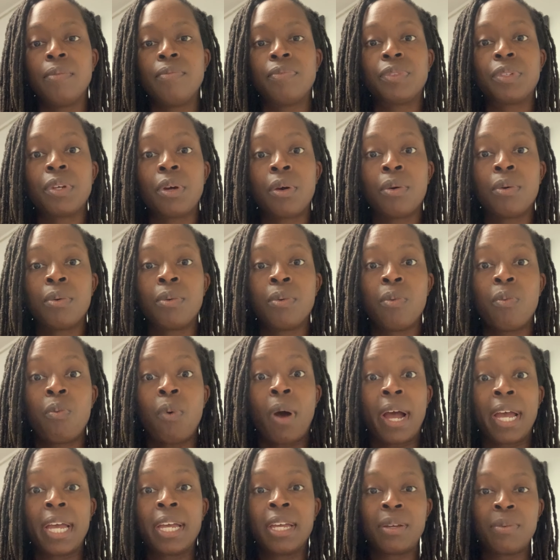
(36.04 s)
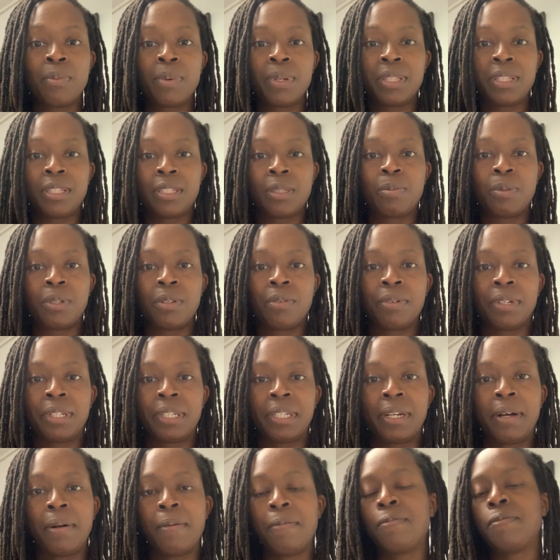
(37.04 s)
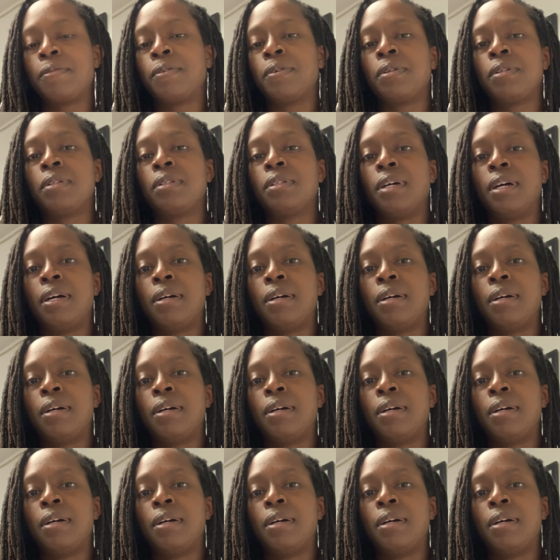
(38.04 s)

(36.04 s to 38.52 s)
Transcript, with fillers: So why would this be really helpful?